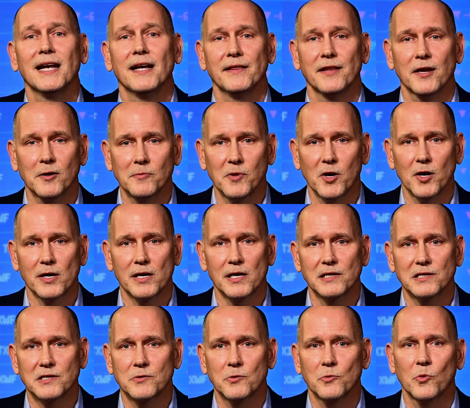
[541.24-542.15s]
and their
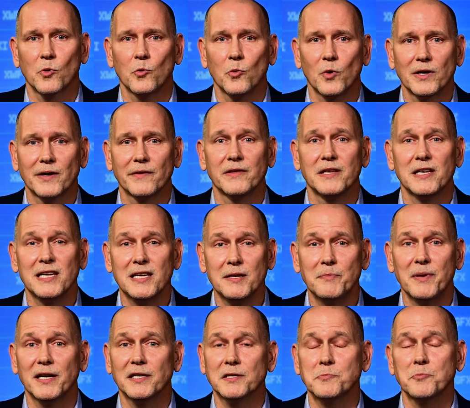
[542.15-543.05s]
markets were one of the
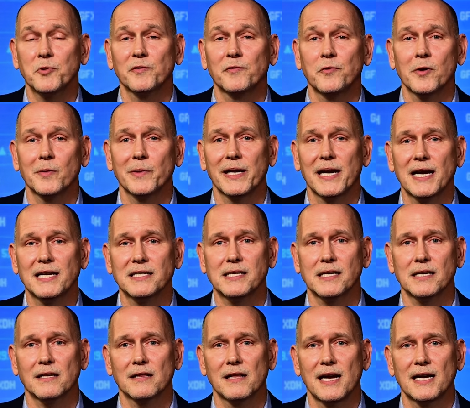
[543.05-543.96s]
best performing
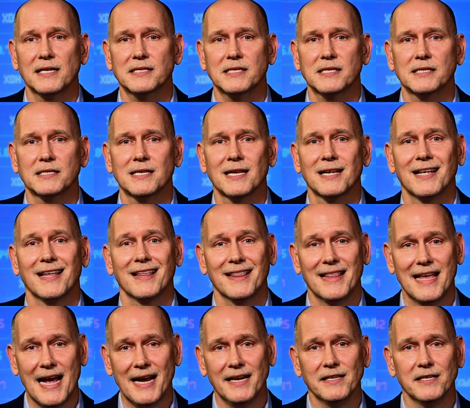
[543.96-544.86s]
asset classes
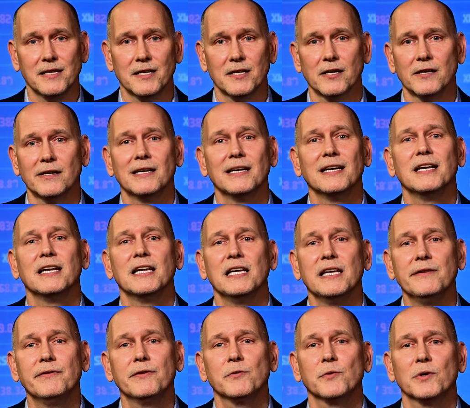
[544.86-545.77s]
that year,
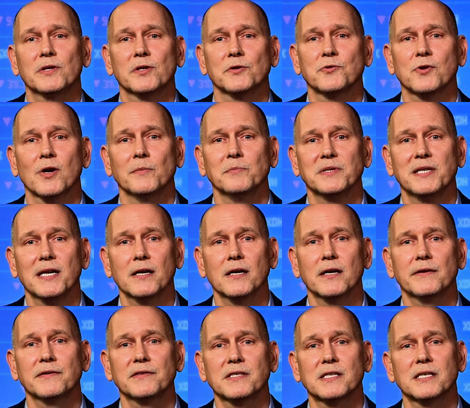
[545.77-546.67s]
even with the Trump
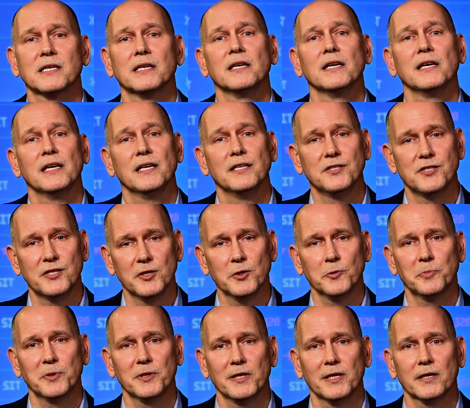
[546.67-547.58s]
tariffs and
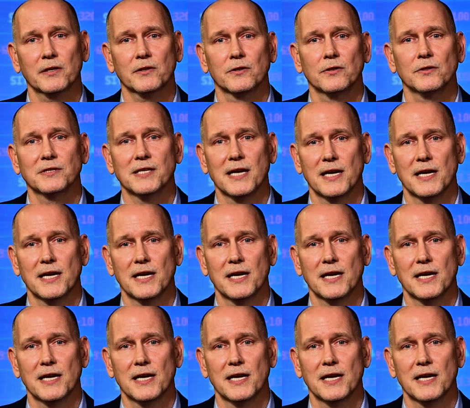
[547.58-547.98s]
geopolitical